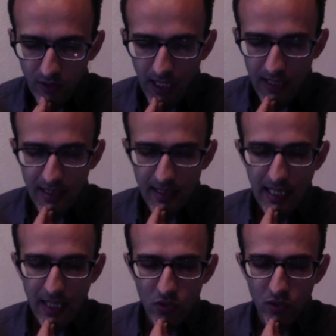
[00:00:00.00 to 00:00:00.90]
rather than
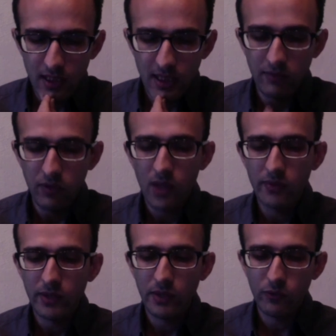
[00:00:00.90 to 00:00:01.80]
naturally
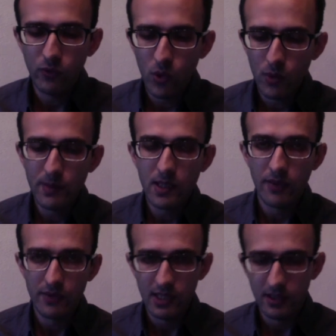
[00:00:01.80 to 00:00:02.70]
evolving forms
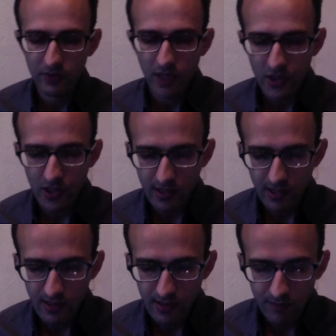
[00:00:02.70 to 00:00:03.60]
of
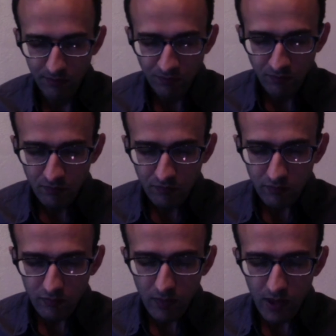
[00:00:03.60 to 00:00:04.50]
self-consciousness.
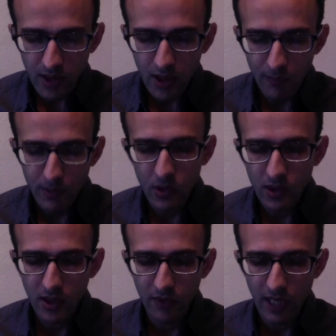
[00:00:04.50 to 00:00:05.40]
The
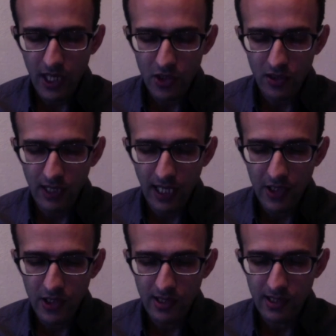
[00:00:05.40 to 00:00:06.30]
community of rational
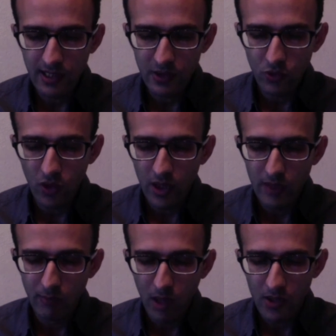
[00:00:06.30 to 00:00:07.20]
agents can draw on
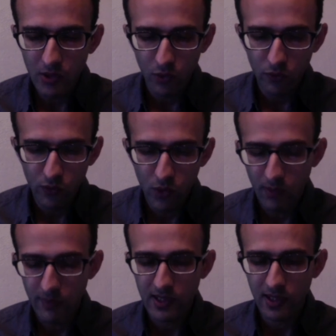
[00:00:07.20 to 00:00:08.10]
a model or form
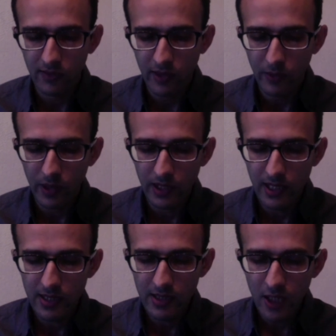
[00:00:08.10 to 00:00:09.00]
of
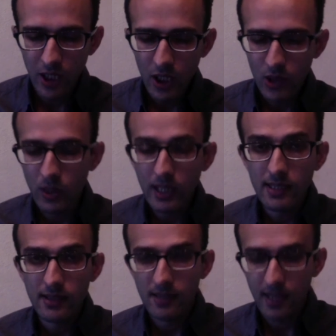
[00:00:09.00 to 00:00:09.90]
self-awareness to
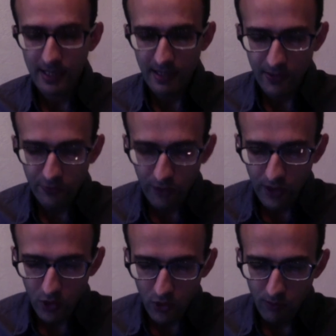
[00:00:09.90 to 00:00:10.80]
exercise its
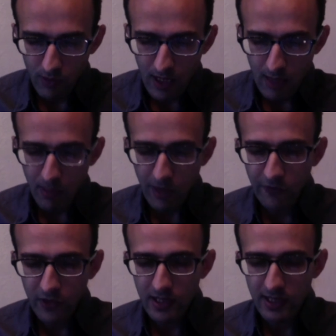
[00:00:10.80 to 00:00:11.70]
freedom by
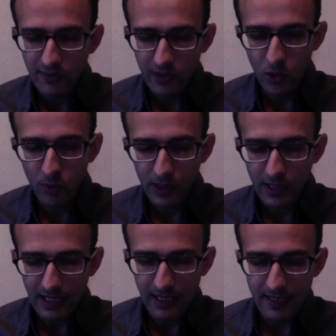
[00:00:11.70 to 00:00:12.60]
first
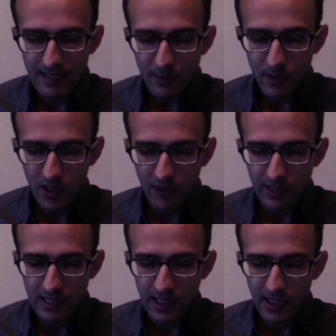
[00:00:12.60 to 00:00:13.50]
developing a conception of
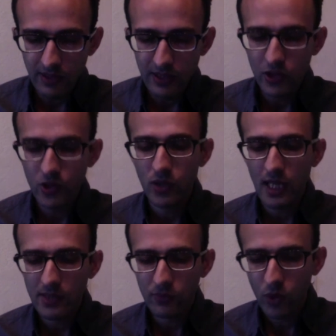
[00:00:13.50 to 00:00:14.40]
itself and then
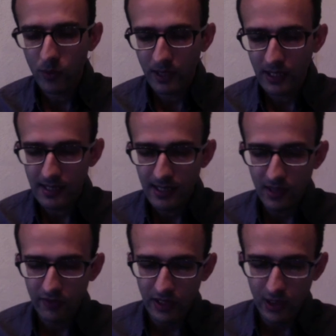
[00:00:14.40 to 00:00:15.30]
transforming
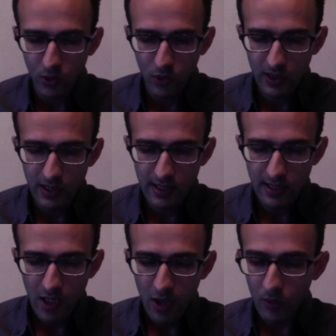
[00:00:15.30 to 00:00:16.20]
itself in accordance
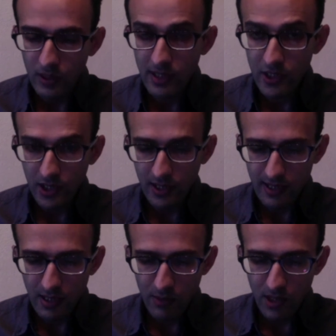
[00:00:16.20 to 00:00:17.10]
with such a
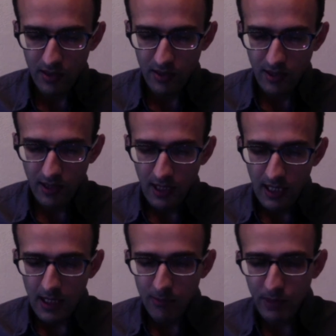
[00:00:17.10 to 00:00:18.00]
conception.
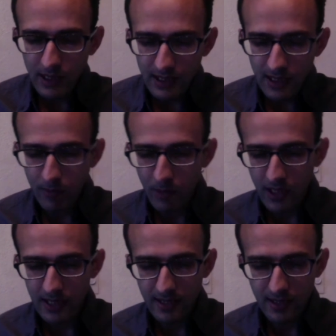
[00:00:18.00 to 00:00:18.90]
In building
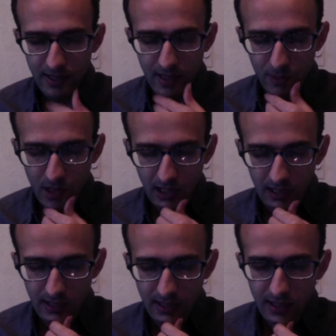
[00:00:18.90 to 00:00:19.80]
upon its conception
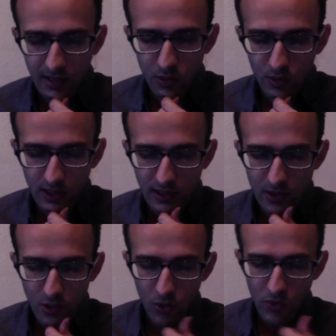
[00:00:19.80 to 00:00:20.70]
and instituting
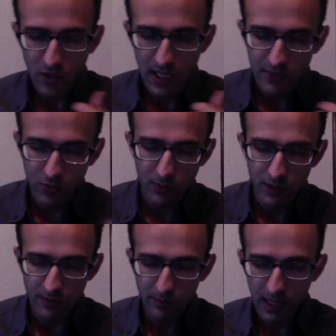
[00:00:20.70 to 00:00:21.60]
its own
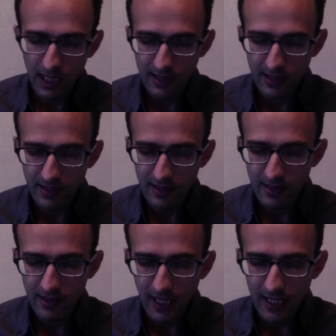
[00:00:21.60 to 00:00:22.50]
transformative
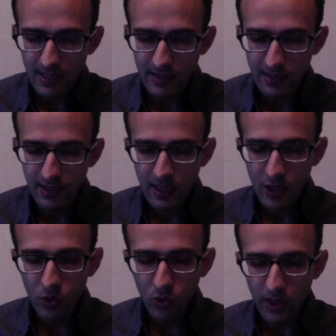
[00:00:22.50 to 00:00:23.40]
practices, Geist,
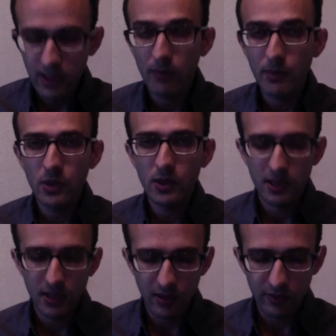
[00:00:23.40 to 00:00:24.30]
a
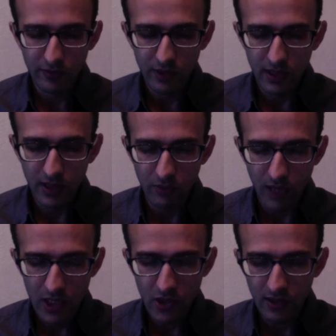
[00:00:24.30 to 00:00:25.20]
community of
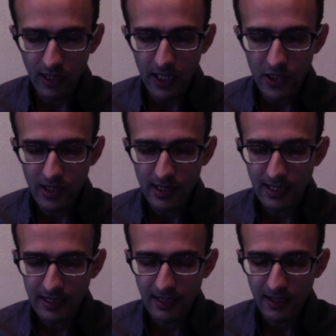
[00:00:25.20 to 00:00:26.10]
rational agents,
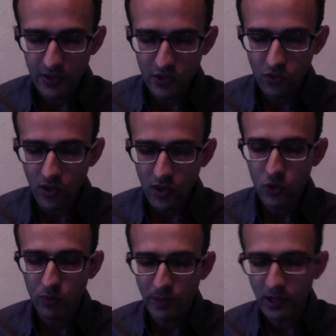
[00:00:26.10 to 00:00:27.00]
can then construct
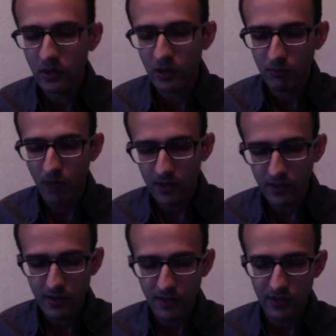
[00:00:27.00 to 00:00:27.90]
superior
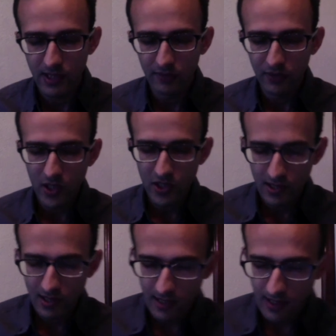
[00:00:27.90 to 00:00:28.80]
models of
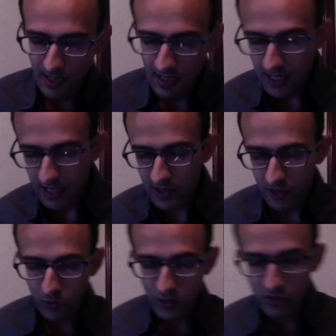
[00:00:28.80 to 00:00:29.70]
self-consciousness and
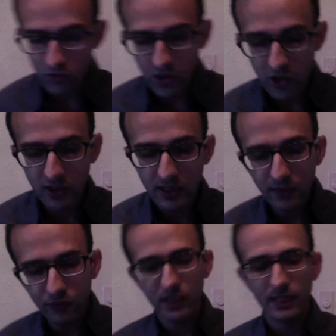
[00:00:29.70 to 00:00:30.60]
therefore structure
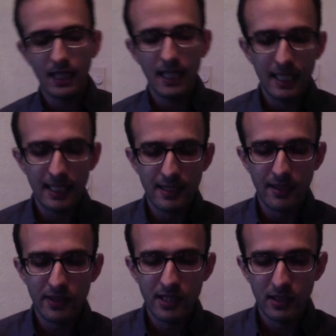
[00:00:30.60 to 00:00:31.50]
different kinds
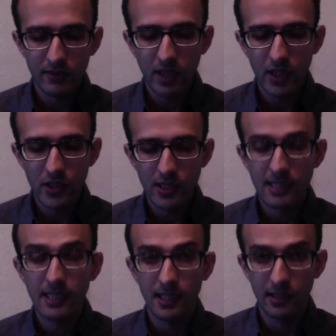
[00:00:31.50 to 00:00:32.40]
of self-conscious
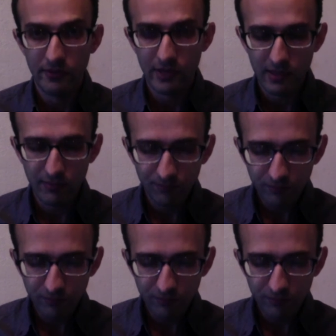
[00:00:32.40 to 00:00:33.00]
selves.